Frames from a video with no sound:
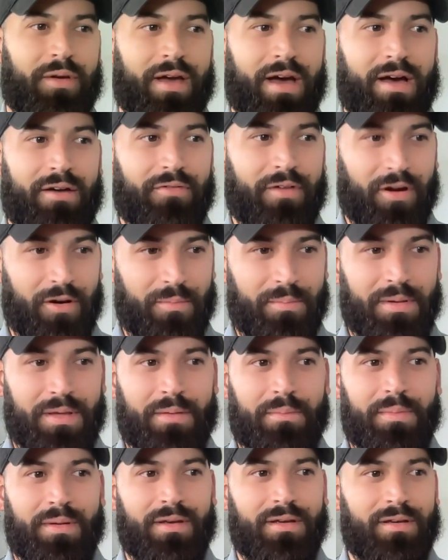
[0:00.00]
We have
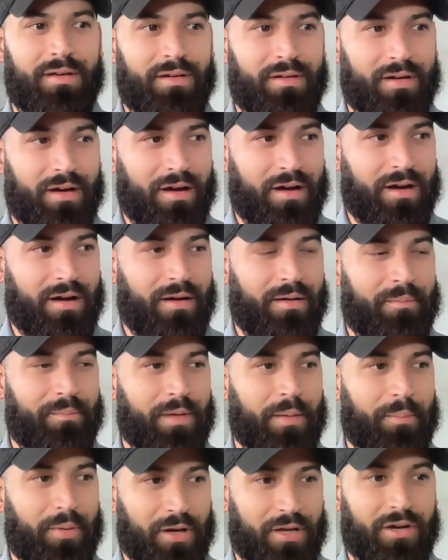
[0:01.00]
Airbnb,
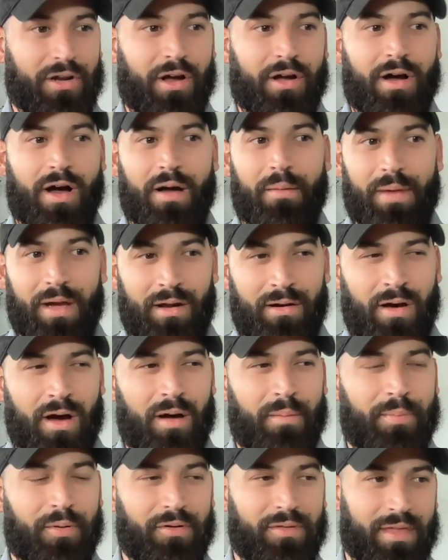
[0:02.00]
Booking.com, and
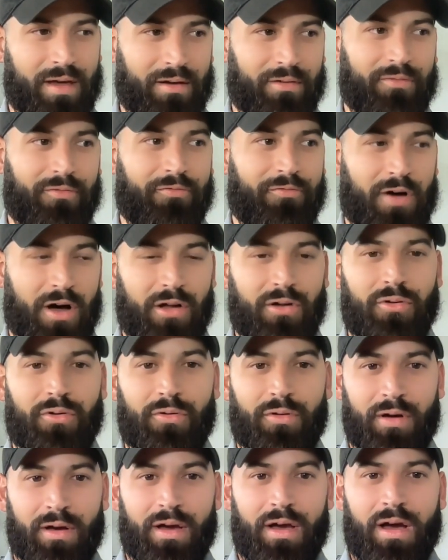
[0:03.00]
Hopper that
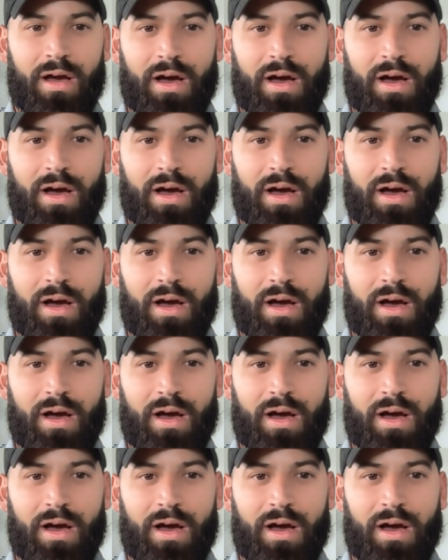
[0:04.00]
follow